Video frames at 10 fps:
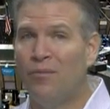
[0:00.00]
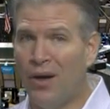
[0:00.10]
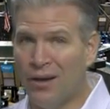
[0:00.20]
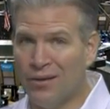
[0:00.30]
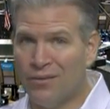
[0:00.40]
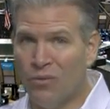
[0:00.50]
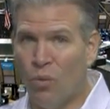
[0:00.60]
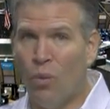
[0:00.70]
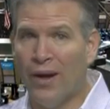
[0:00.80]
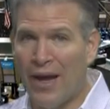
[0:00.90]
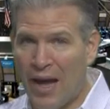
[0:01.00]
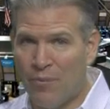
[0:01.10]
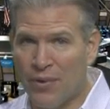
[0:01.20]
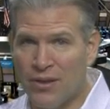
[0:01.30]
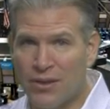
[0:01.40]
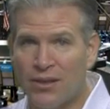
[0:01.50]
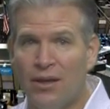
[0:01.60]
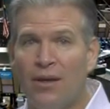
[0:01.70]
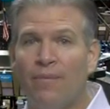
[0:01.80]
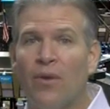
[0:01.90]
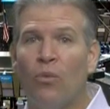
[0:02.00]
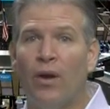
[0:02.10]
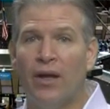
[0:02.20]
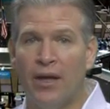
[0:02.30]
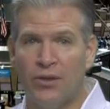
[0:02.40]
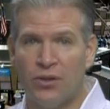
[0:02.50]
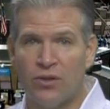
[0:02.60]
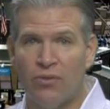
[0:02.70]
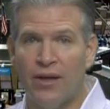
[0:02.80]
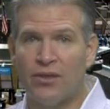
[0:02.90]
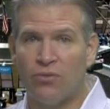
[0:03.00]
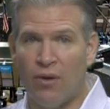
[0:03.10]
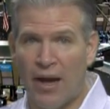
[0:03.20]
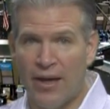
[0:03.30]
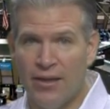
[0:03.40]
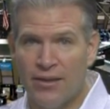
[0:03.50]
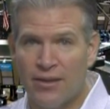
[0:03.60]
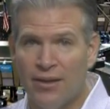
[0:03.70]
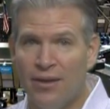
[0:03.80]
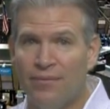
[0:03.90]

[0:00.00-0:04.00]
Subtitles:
But what happens when interest rates rise?